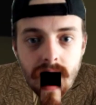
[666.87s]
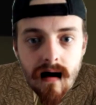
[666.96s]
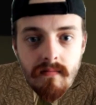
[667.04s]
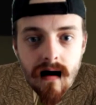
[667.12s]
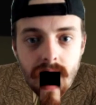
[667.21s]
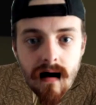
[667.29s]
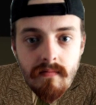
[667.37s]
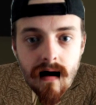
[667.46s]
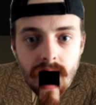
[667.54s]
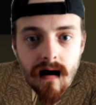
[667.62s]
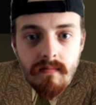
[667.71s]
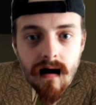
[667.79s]
Like
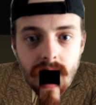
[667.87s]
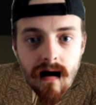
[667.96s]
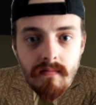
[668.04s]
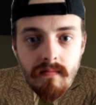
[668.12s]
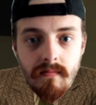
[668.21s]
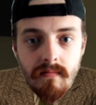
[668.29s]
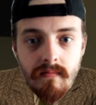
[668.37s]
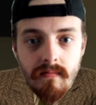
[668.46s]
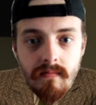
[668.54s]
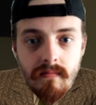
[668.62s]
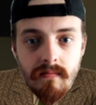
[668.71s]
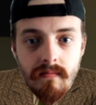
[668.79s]
Superman.
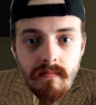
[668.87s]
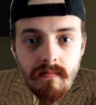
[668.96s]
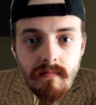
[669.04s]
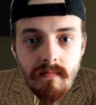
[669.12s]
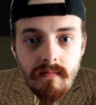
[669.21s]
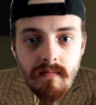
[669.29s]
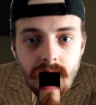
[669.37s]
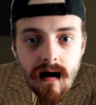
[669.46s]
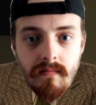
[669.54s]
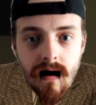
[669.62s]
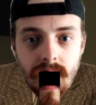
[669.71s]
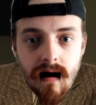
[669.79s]

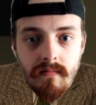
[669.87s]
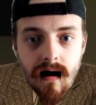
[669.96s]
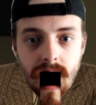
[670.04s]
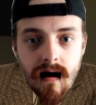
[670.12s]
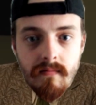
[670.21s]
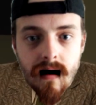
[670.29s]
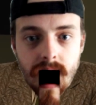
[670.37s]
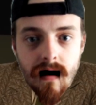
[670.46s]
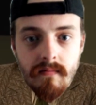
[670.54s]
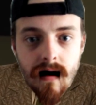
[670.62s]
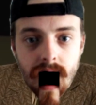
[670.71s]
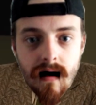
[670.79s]
Is it a bird?
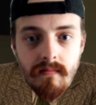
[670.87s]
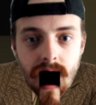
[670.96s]
Is it a pen?